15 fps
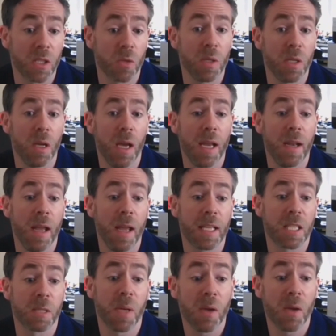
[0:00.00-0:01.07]
to an
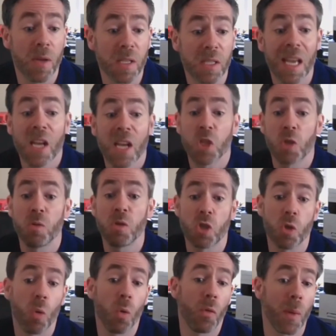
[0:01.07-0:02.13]
experience to
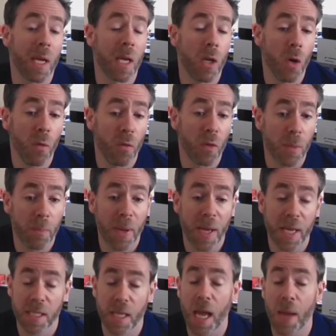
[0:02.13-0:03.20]
ensure that we can offer the
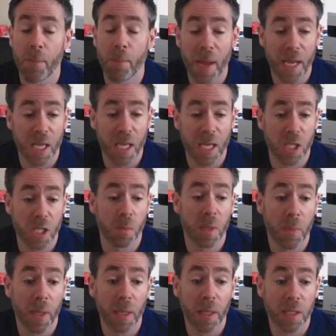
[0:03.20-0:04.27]
best and maximum
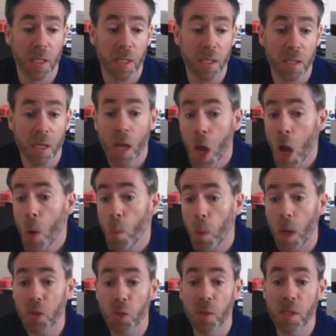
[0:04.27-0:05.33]
capabilities
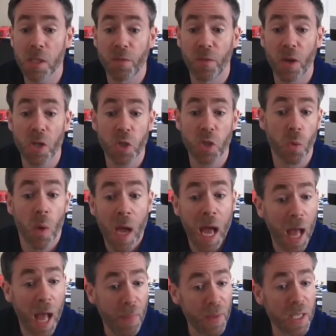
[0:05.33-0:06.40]
while doing this virtual.
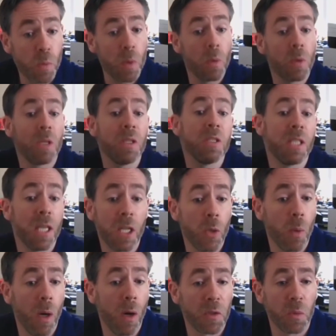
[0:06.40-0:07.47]
And this will continue
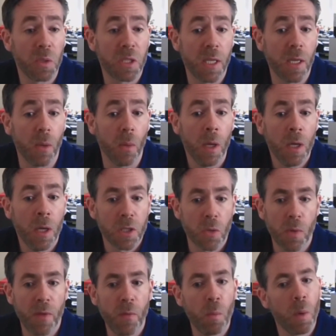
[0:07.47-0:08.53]
afterwards, Neil.
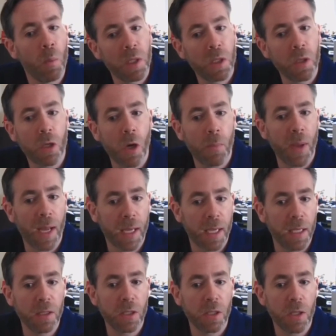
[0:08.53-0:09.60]
So even when we do go back
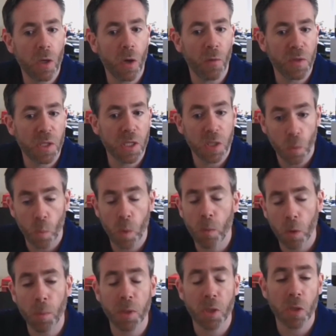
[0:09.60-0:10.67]
into the offices, we
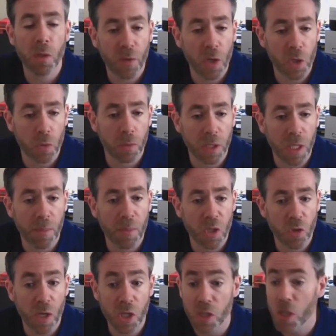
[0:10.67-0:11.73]
will be doing virtual
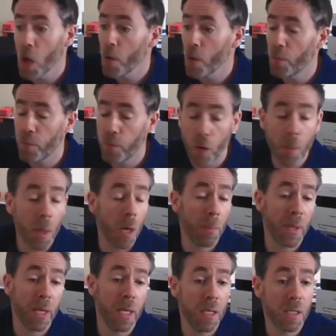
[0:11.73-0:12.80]
demonstrations from our
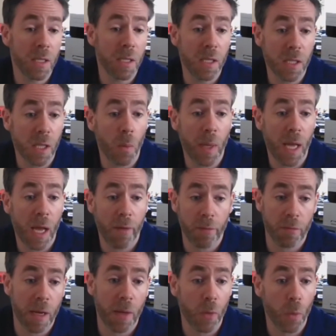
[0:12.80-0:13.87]
PECs that we have
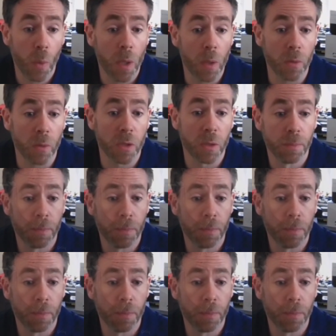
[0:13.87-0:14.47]
around the world.